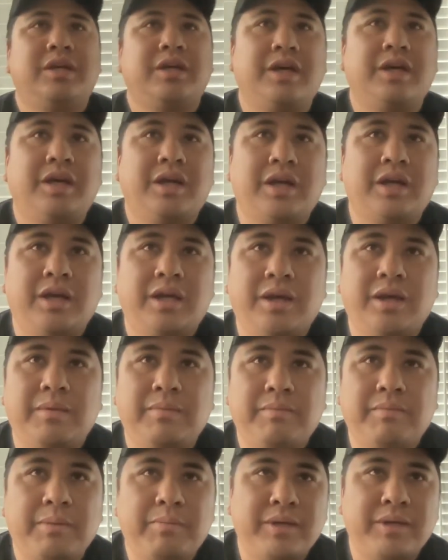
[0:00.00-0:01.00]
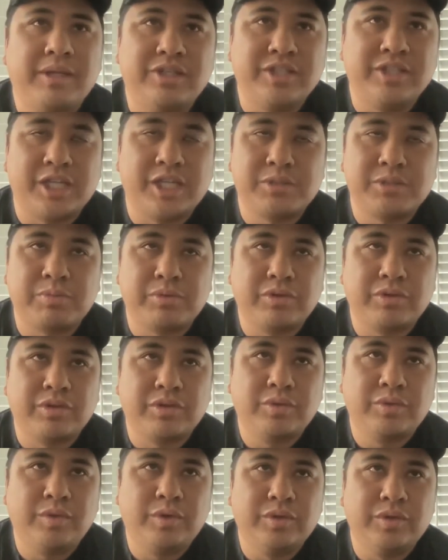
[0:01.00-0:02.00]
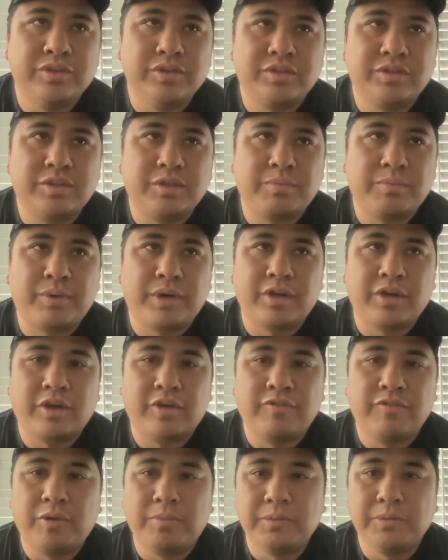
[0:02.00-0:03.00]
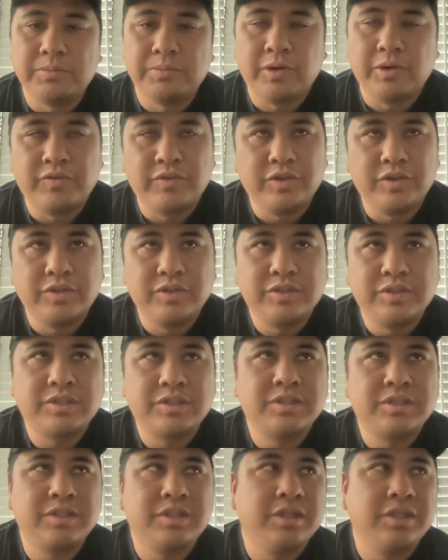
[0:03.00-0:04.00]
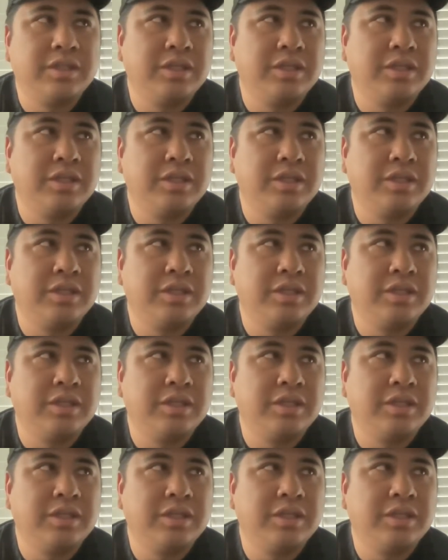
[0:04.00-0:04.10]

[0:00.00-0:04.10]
Uh, my buddy Jasper, who owns a brand called Fomos Mofos.